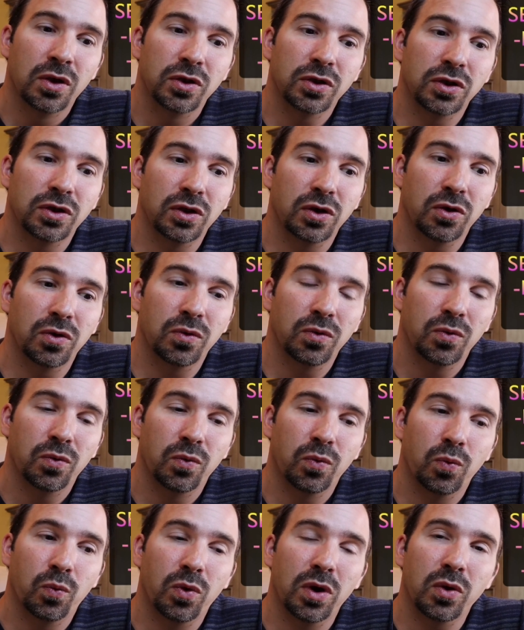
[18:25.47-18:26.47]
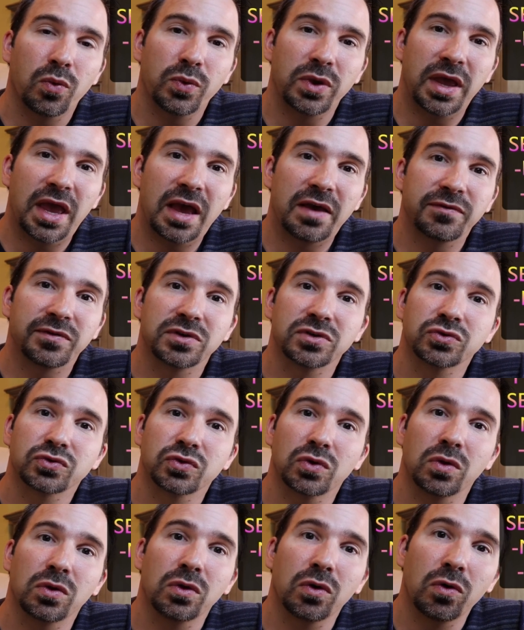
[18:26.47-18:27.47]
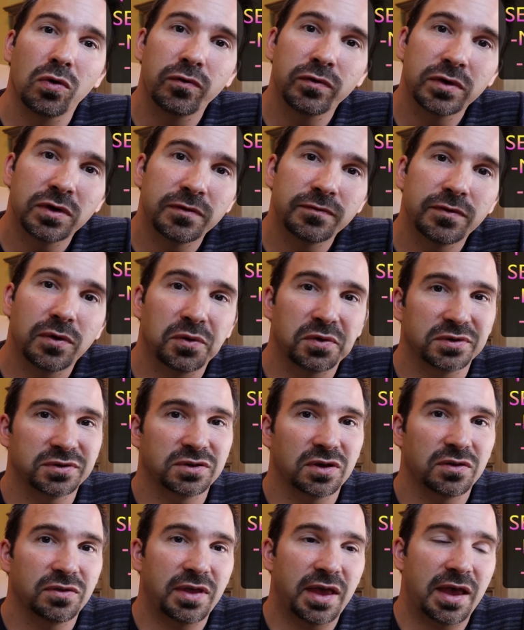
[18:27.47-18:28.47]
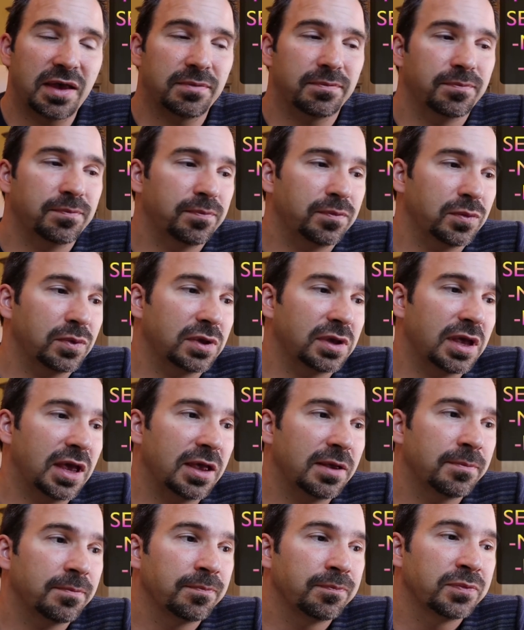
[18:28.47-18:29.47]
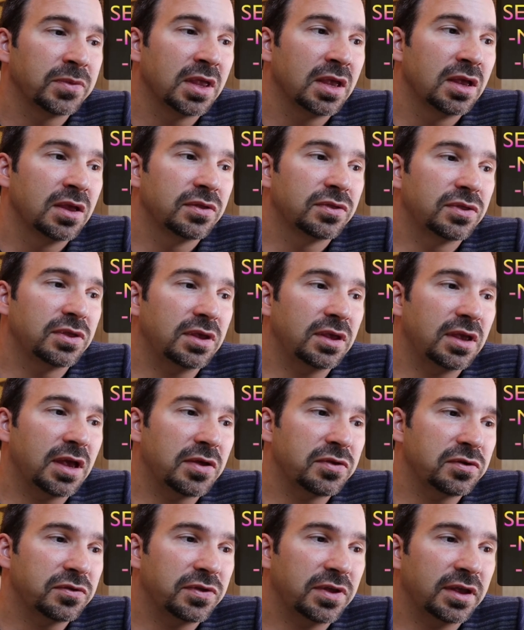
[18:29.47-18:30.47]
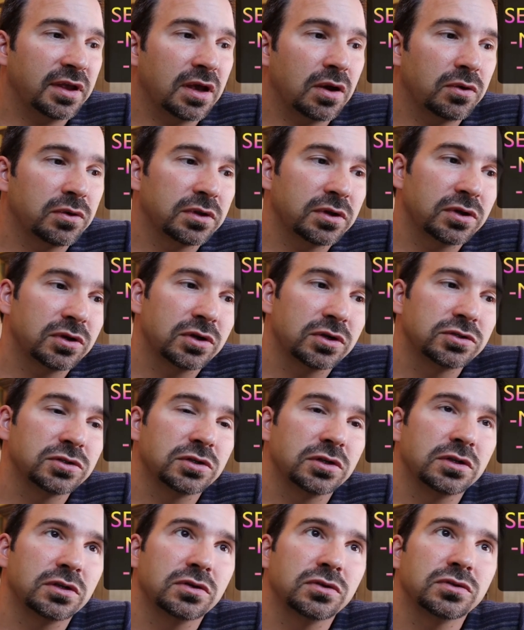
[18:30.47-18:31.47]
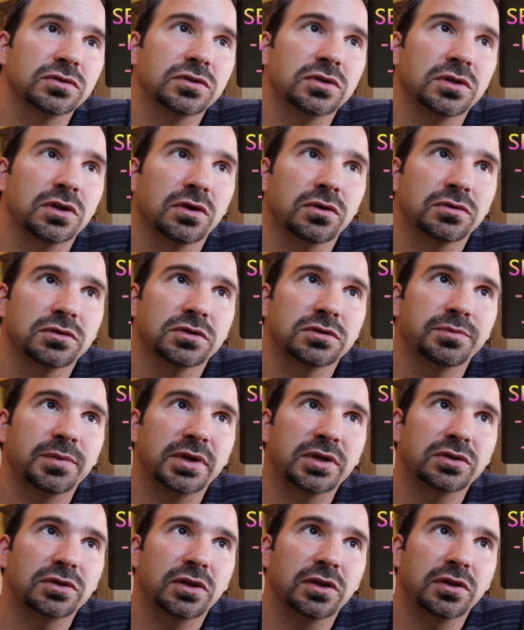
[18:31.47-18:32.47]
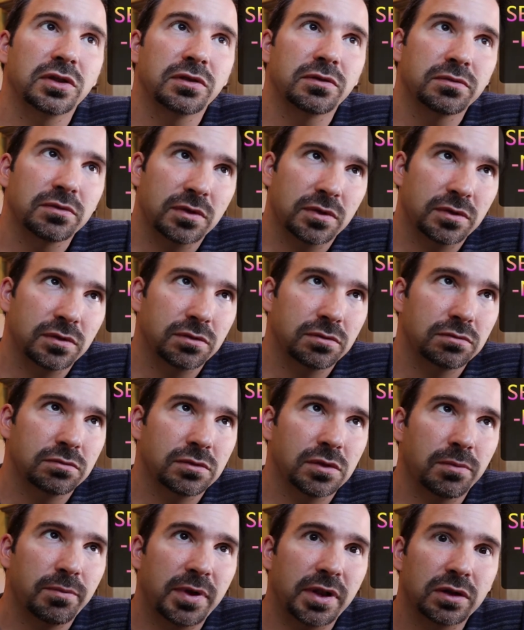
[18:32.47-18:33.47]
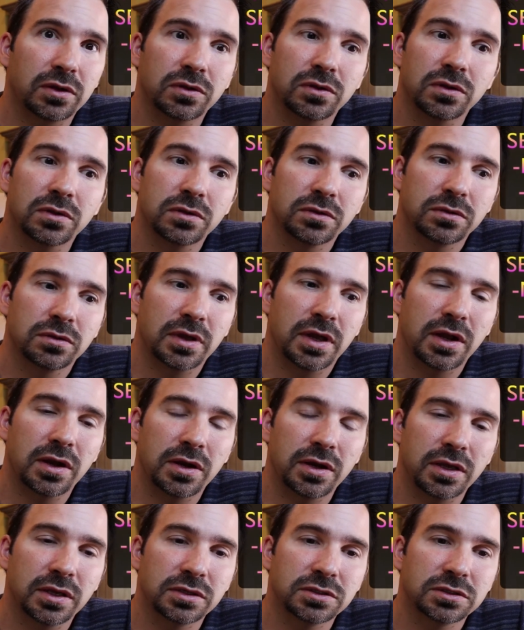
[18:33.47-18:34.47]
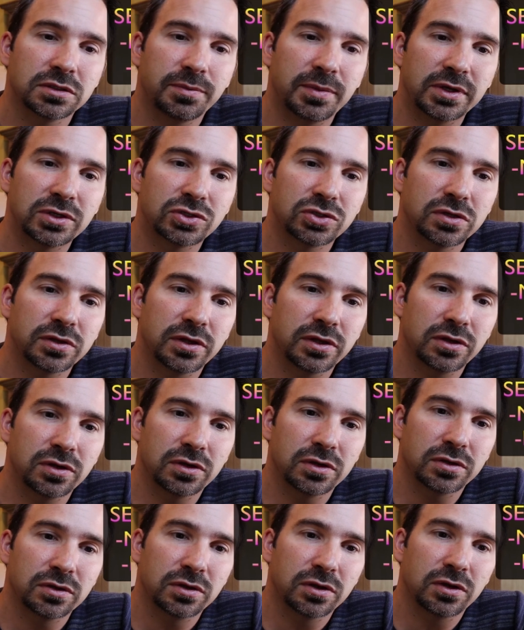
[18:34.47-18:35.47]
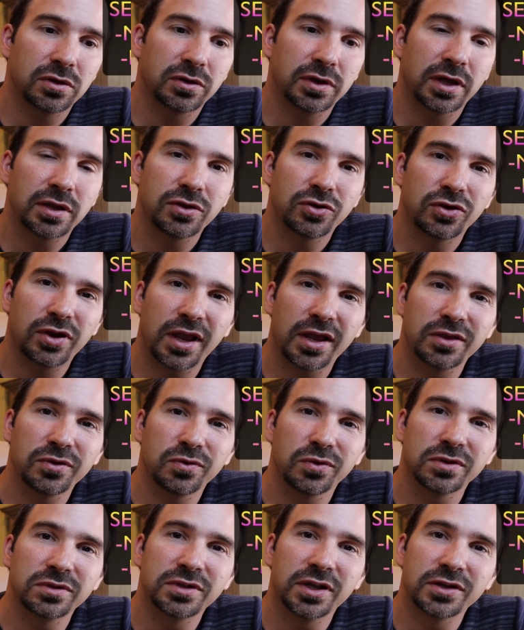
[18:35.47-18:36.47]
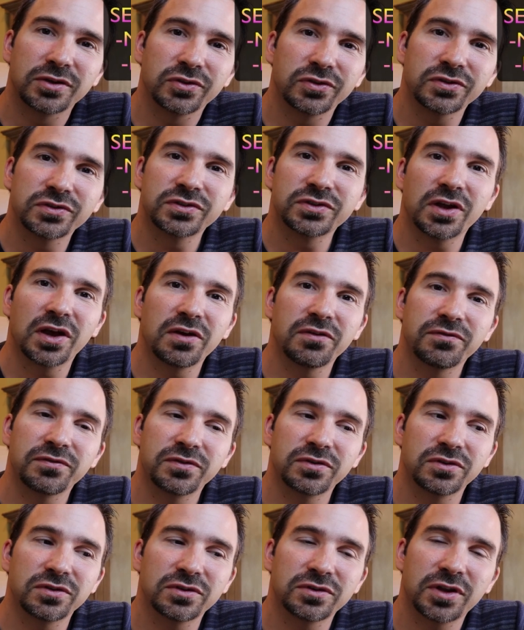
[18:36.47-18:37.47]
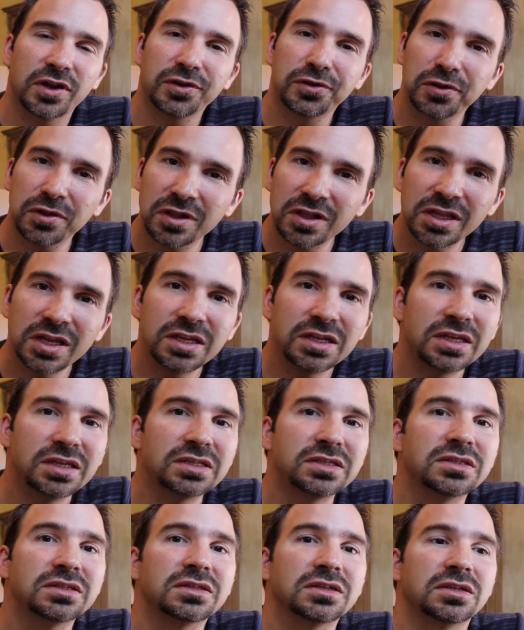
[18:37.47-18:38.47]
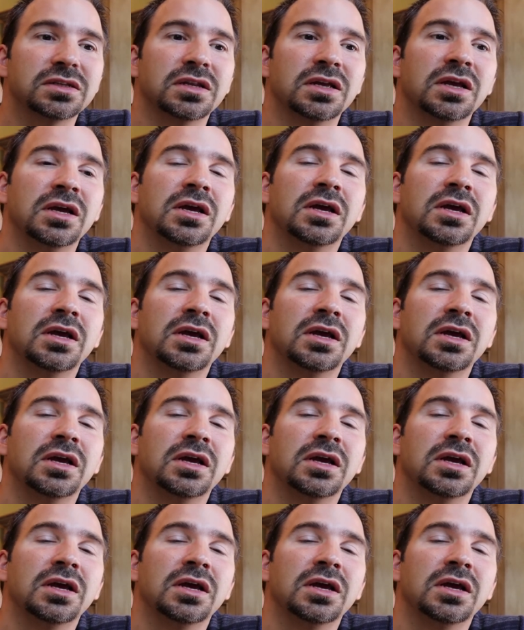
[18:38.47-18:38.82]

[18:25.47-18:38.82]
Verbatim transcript: you know, what we have control over and focus on that. Okay. The other thing I would encourage you to do is, you know, just make in the in the medical areas to make sure that you're you know getting your annual dental stuff and your dental cleanings and